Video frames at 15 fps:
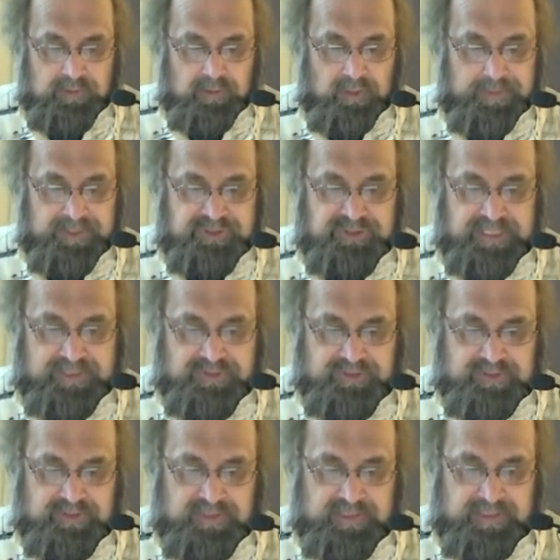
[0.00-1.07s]
On the
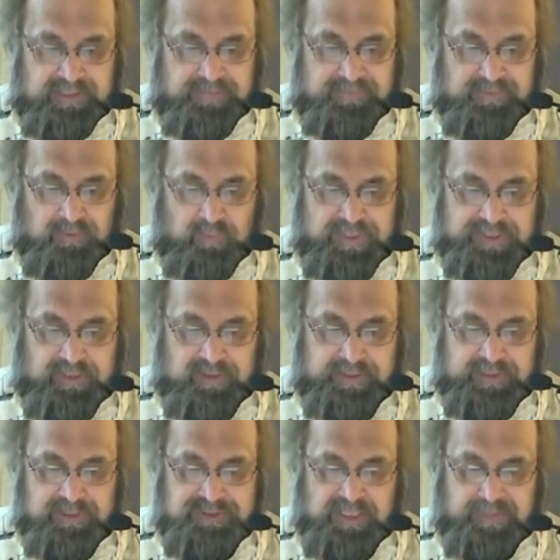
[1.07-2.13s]
sixth, uh, the weather
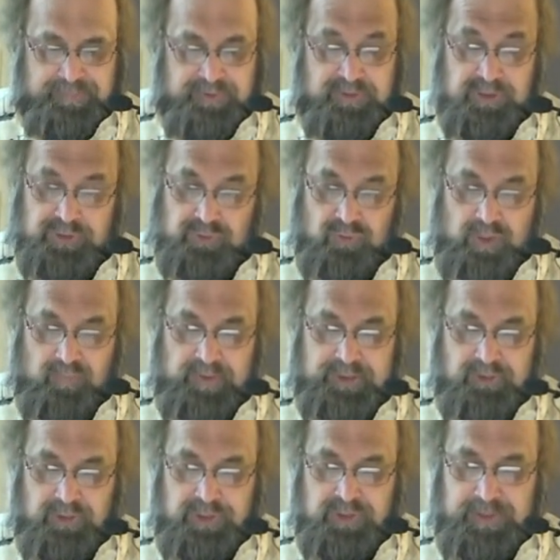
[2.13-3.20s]
clears up, but the storm
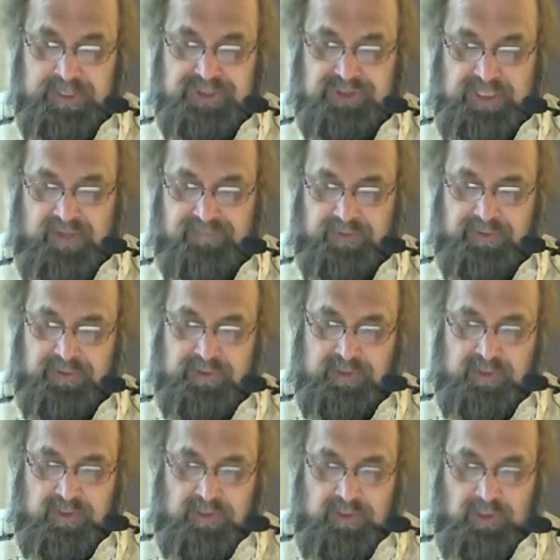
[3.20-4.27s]
returns on the seventh.
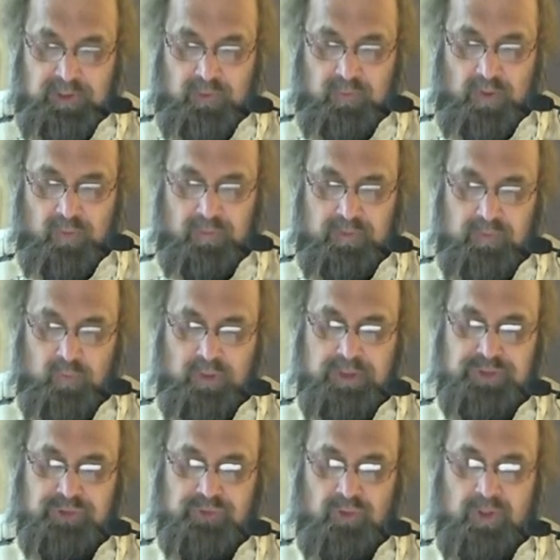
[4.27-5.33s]
Quote,
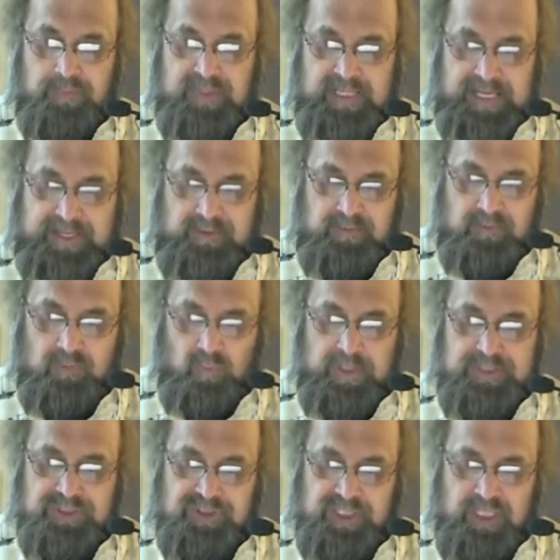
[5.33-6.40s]
"Worst storm yet.
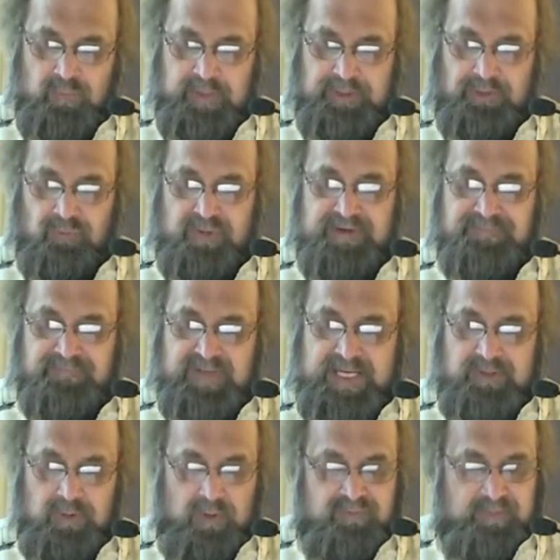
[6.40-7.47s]
One sea went three
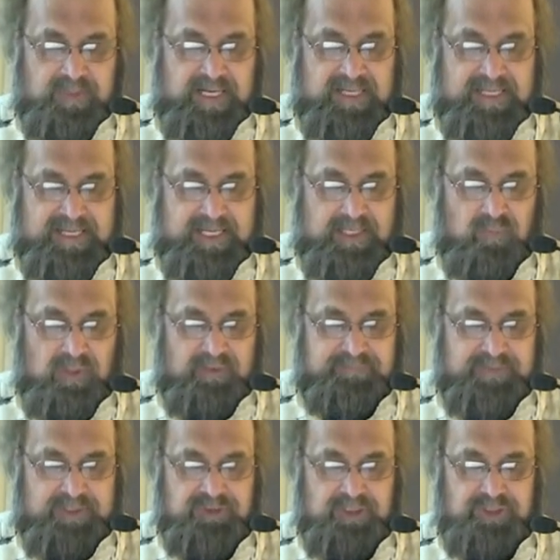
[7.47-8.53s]
feet over my head while
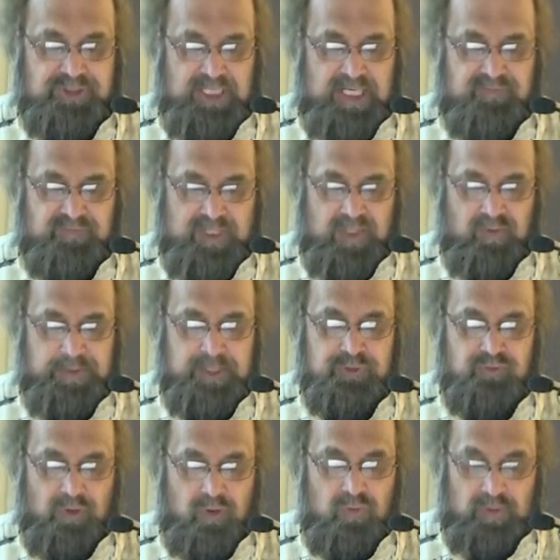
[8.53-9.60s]
fixing chafe gear on the
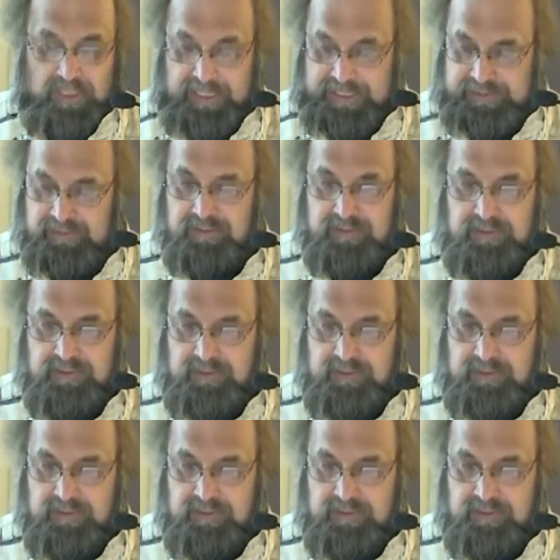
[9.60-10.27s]
drogue line."